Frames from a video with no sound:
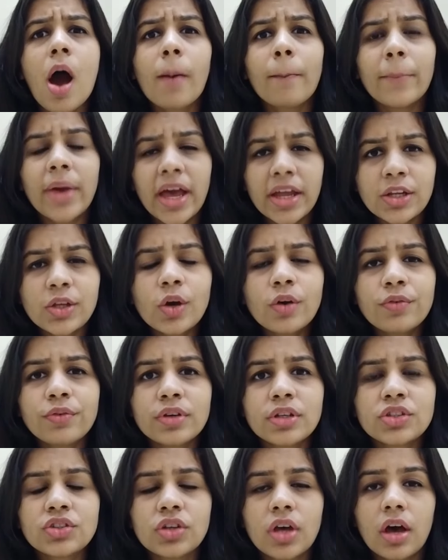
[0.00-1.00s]
many
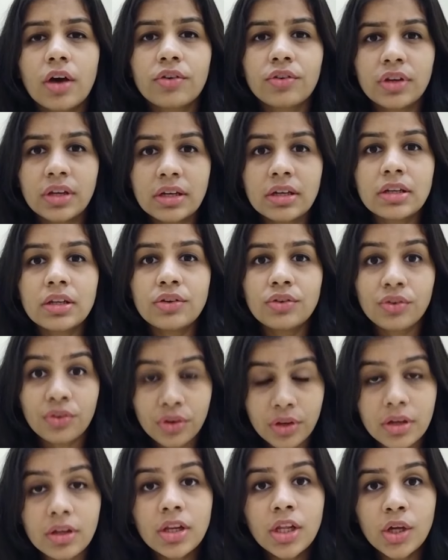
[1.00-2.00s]
of which are really,
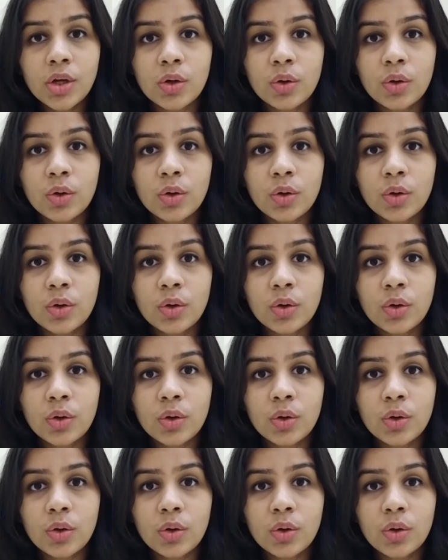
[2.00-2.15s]
really